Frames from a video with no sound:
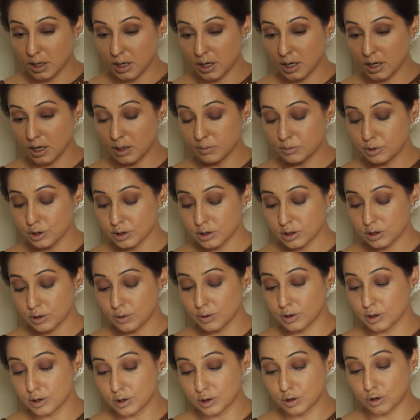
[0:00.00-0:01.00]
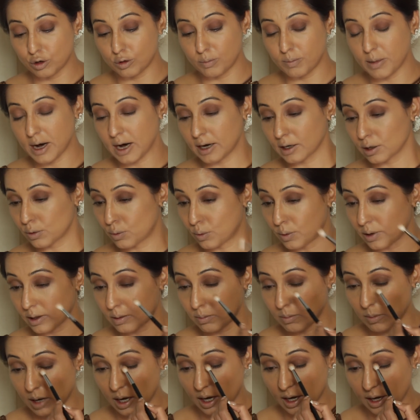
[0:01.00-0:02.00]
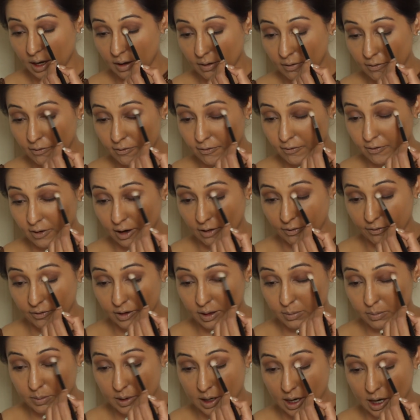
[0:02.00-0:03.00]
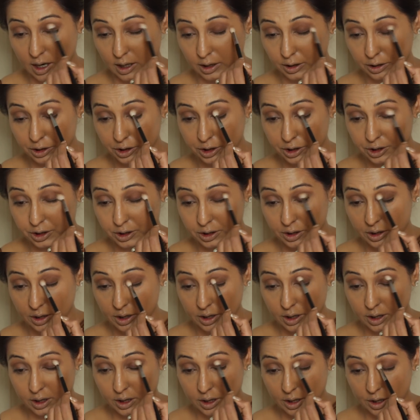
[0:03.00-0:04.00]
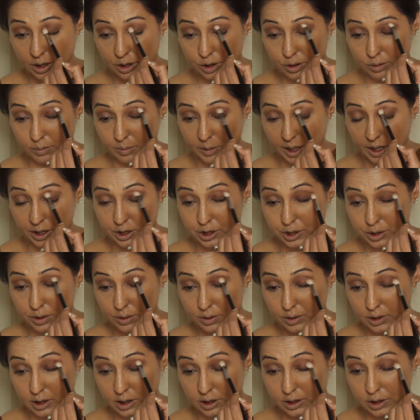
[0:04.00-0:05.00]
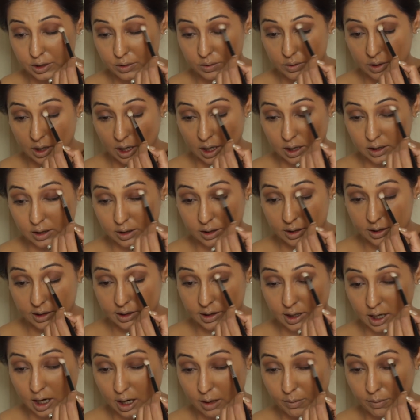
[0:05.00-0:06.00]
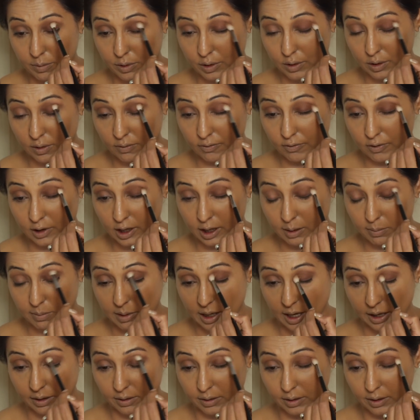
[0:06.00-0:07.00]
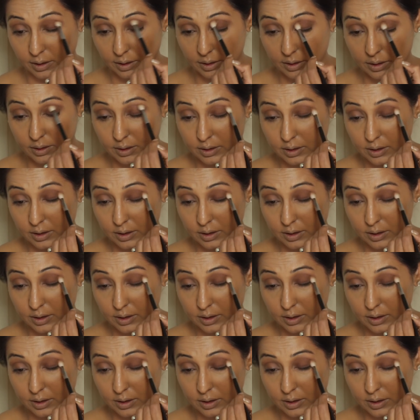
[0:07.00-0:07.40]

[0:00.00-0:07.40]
And I'm just going to go back with my fluffy brush to make sure these two colors are beautifully blended.